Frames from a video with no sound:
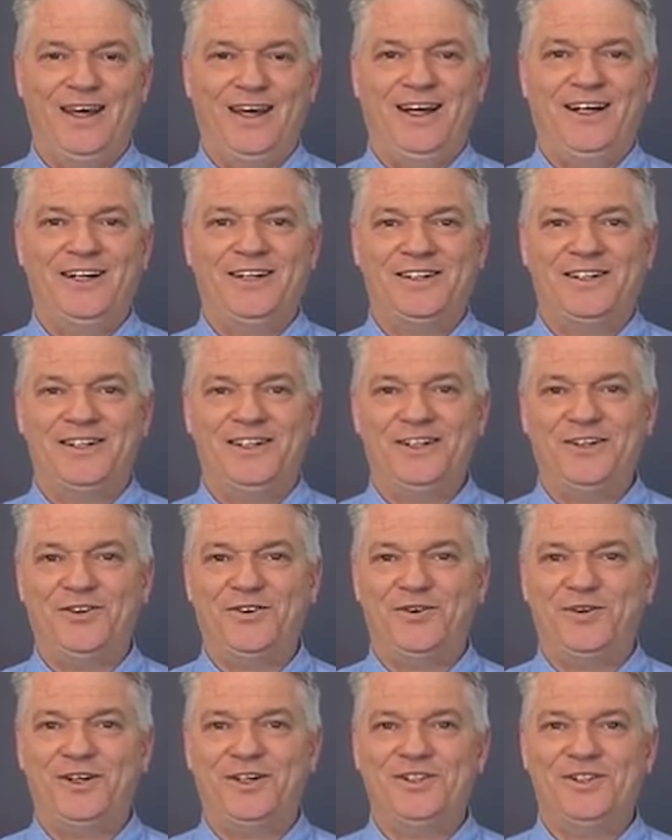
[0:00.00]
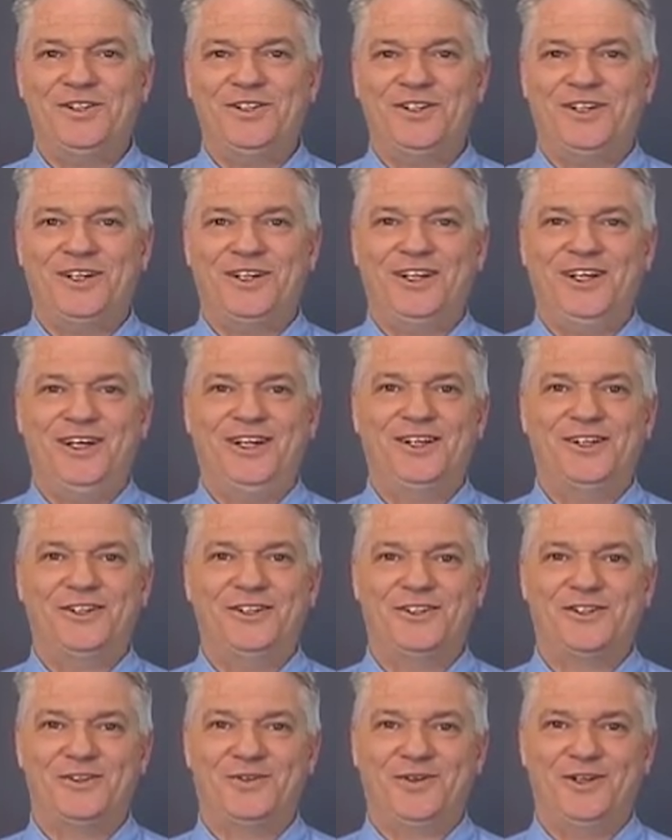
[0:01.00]
And it's an interesting
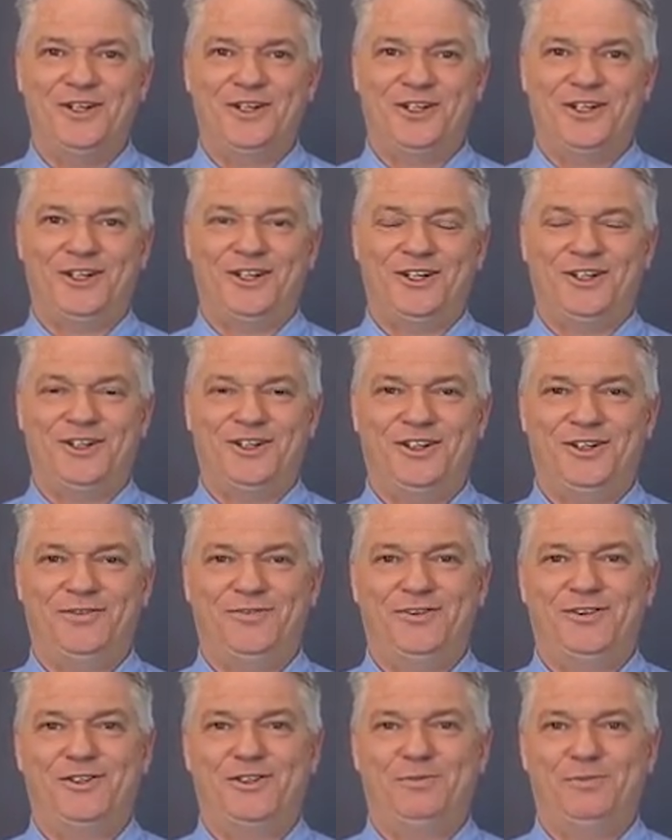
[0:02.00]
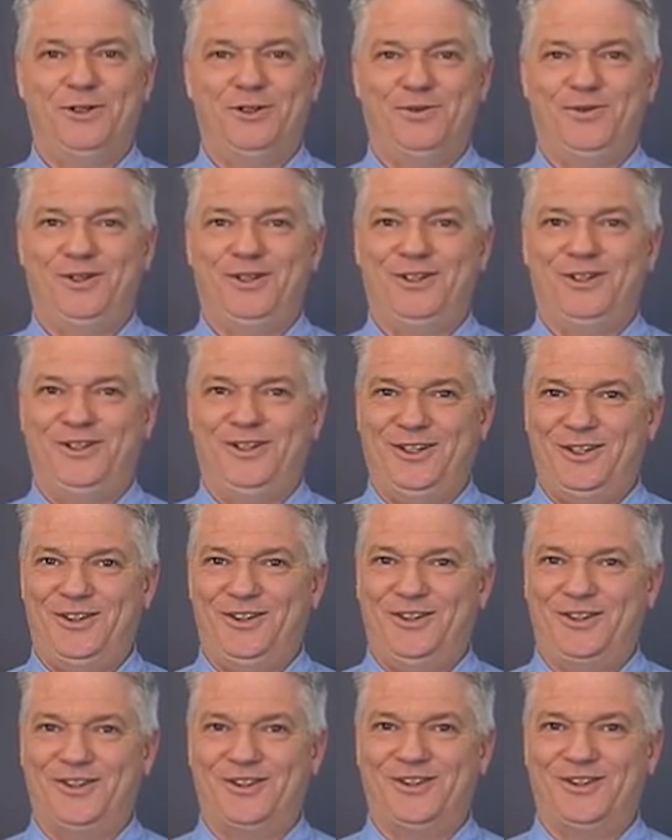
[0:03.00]
illustration of the difference between
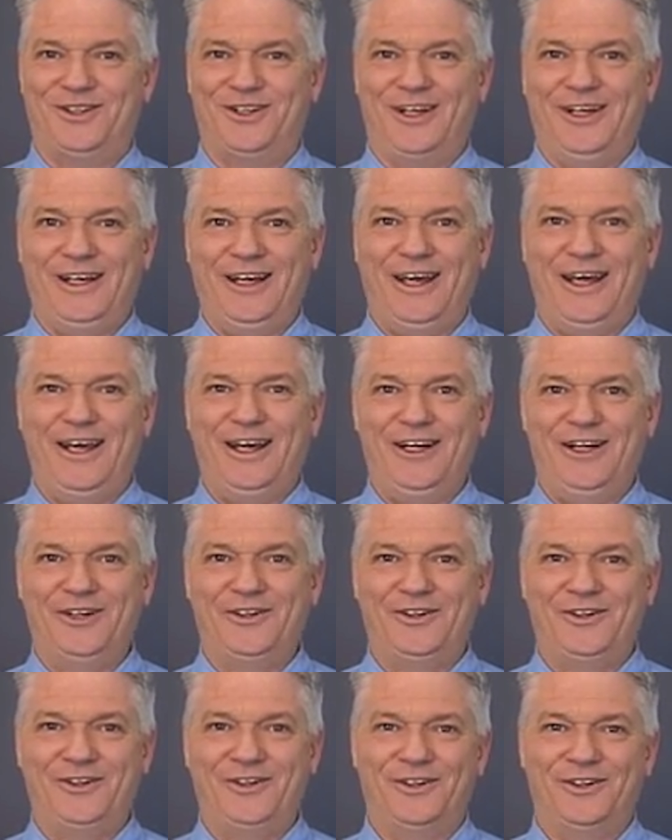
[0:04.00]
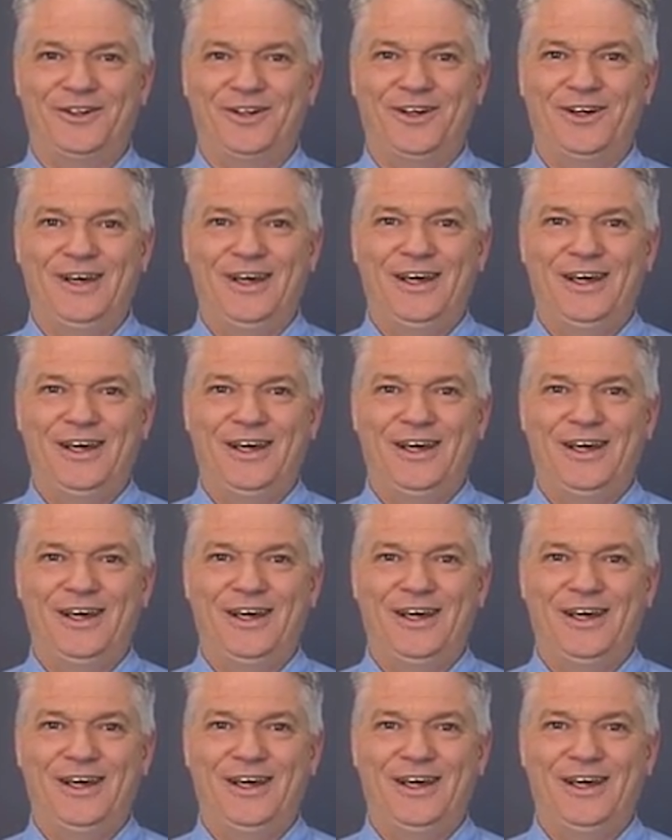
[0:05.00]
digital and analog.